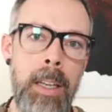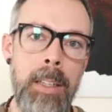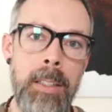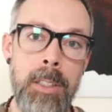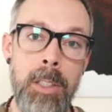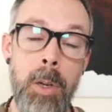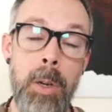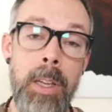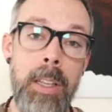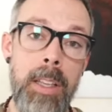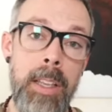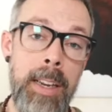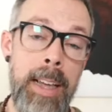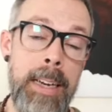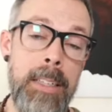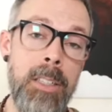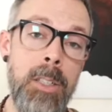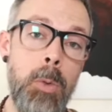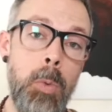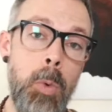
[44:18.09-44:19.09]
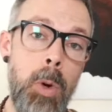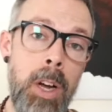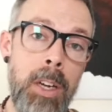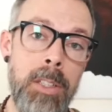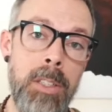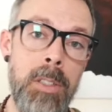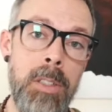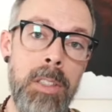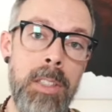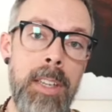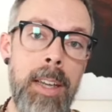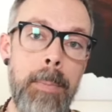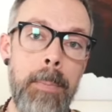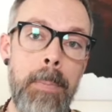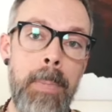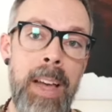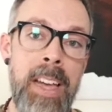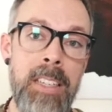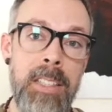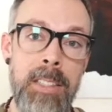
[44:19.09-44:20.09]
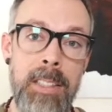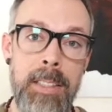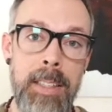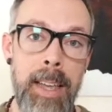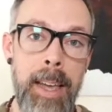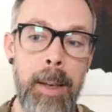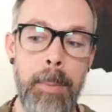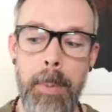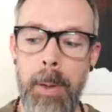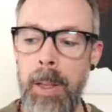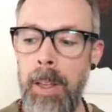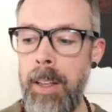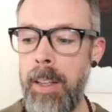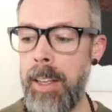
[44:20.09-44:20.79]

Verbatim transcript: So it, it actually walks you step by step